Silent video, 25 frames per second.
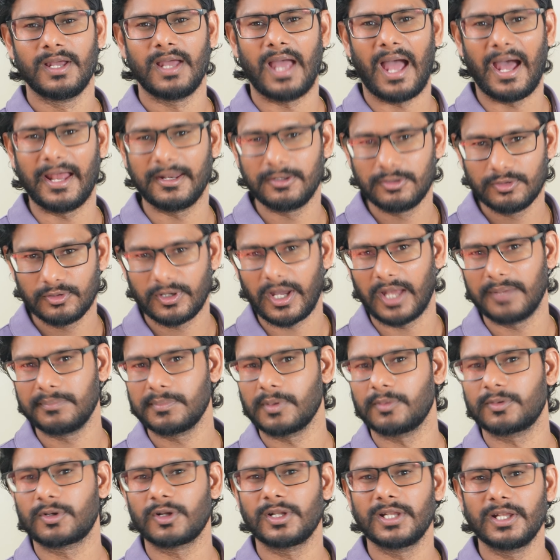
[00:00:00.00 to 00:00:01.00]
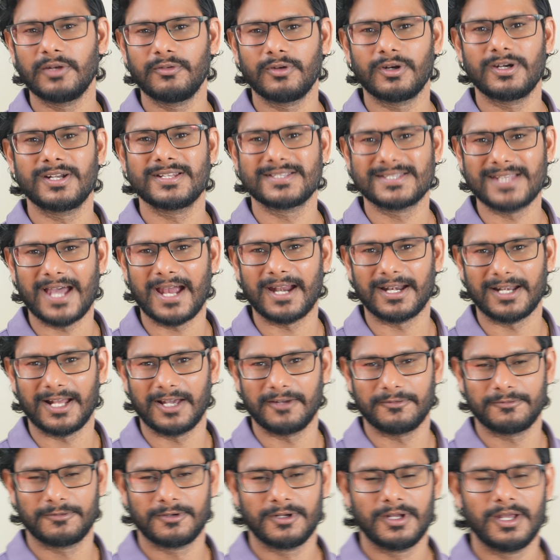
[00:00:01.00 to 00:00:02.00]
and you can be able to live your desired life.